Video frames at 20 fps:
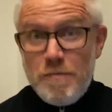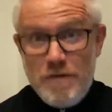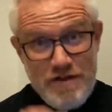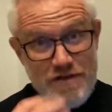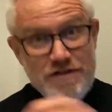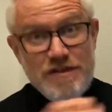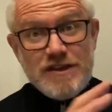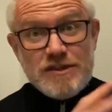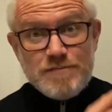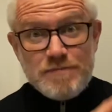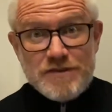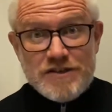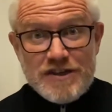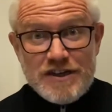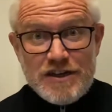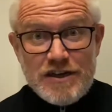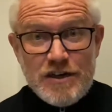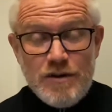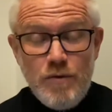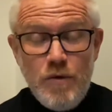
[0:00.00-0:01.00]
this
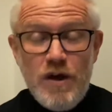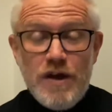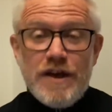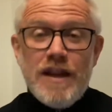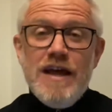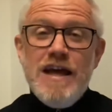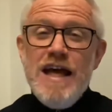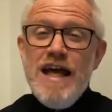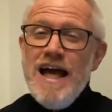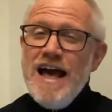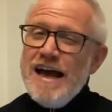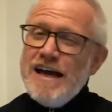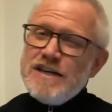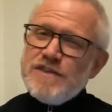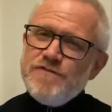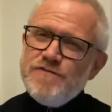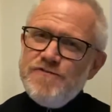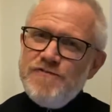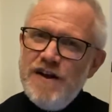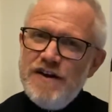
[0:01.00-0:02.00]
particular wine. It's
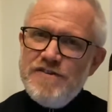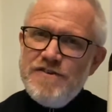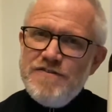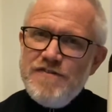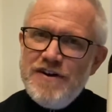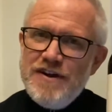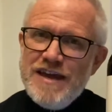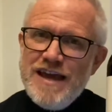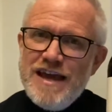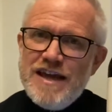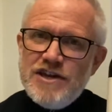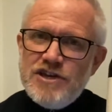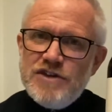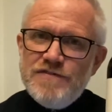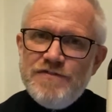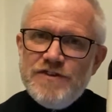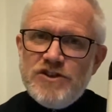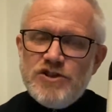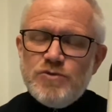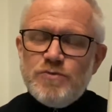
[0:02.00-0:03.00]
very, very
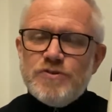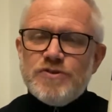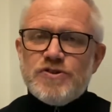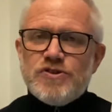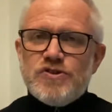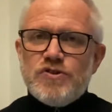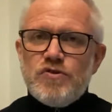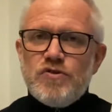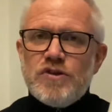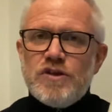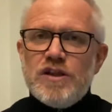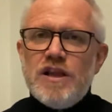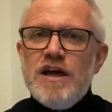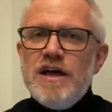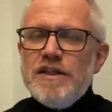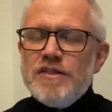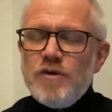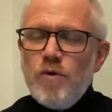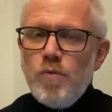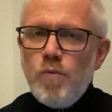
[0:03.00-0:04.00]
individual soil
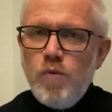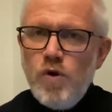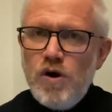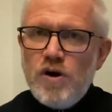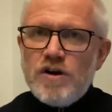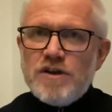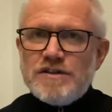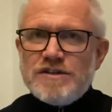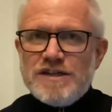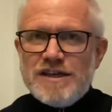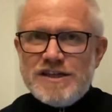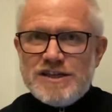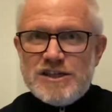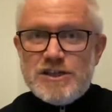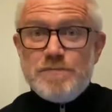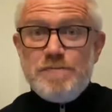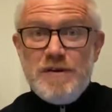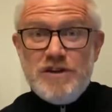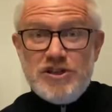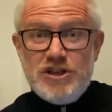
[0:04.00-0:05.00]
that works
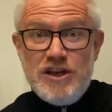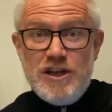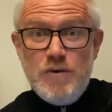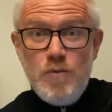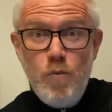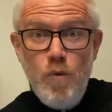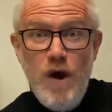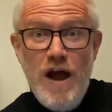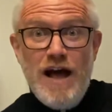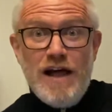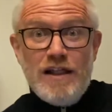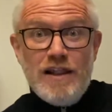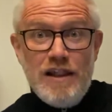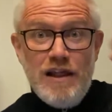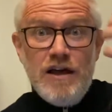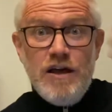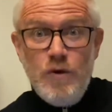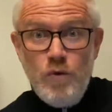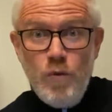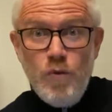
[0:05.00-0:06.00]
especially well
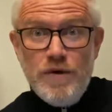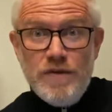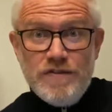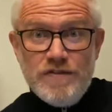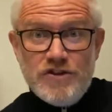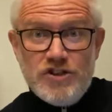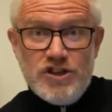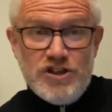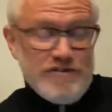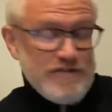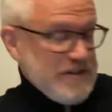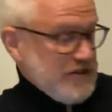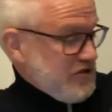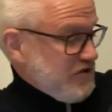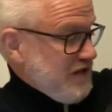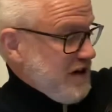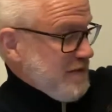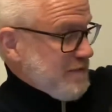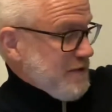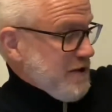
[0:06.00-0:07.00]
with the Shiraz
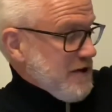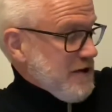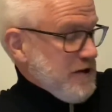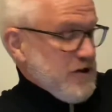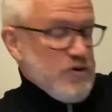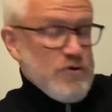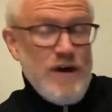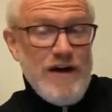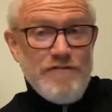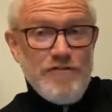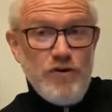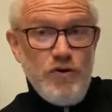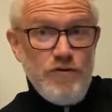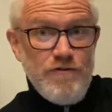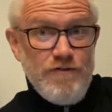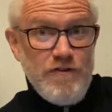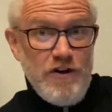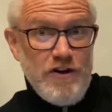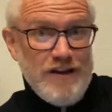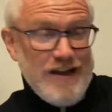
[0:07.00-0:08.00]
grape. You have an
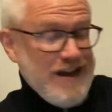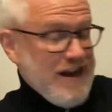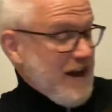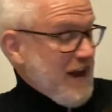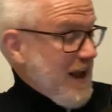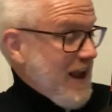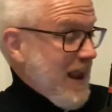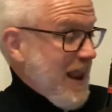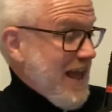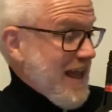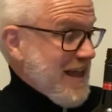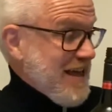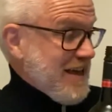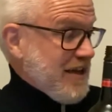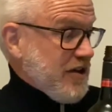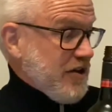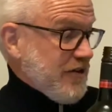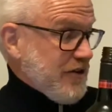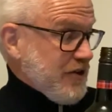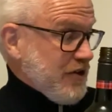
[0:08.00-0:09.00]
awful lot of clay
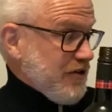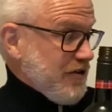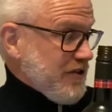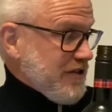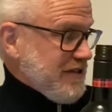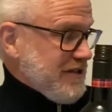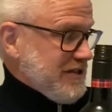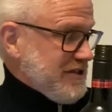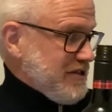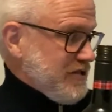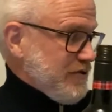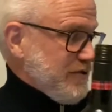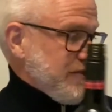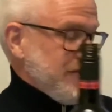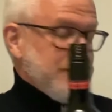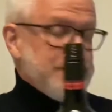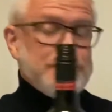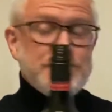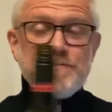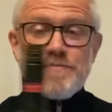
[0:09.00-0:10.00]
going on in this
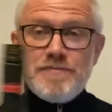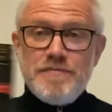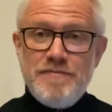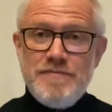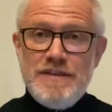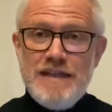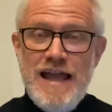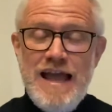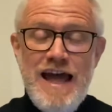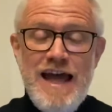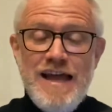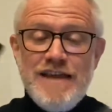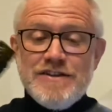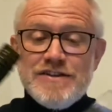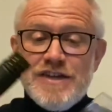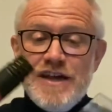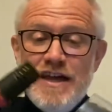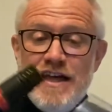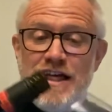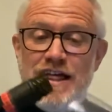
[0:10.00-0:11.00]
soil.
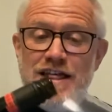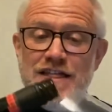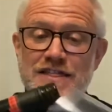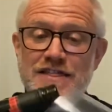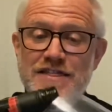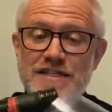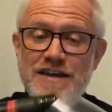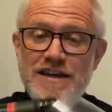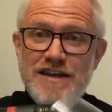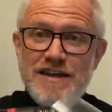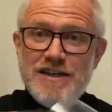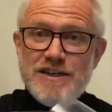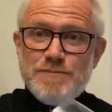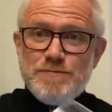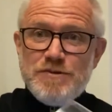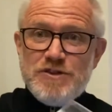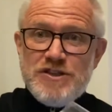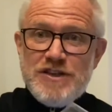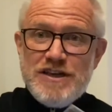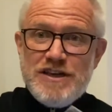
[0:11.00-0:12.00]
And this
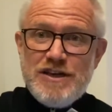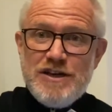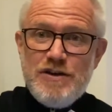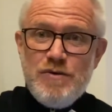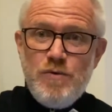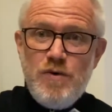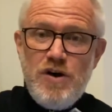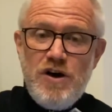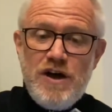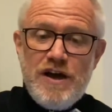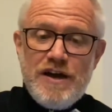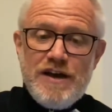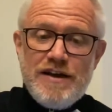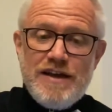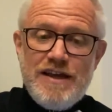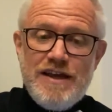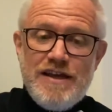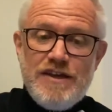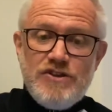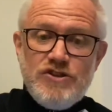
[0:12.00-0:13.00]
particular wine
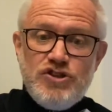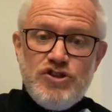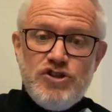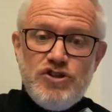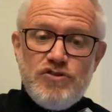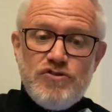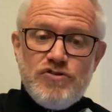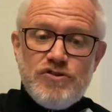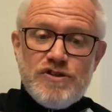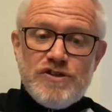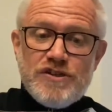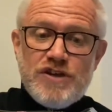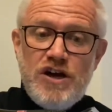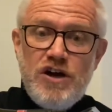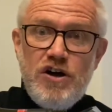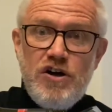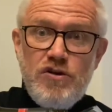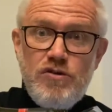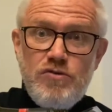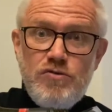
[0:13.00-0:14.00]
enjoys a
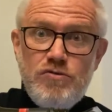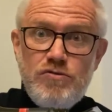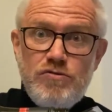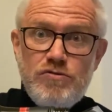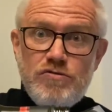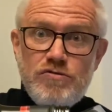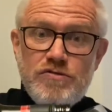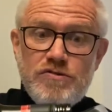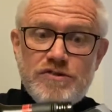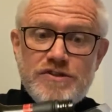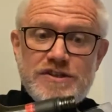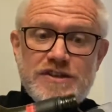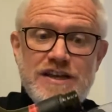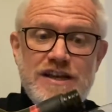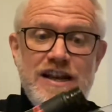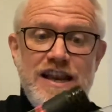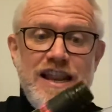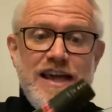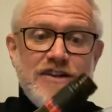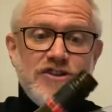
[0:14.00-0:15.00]
whole
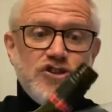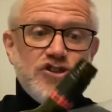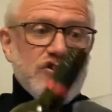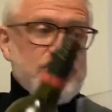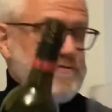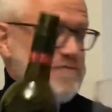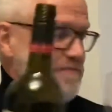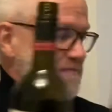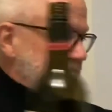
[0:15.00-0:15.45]
selection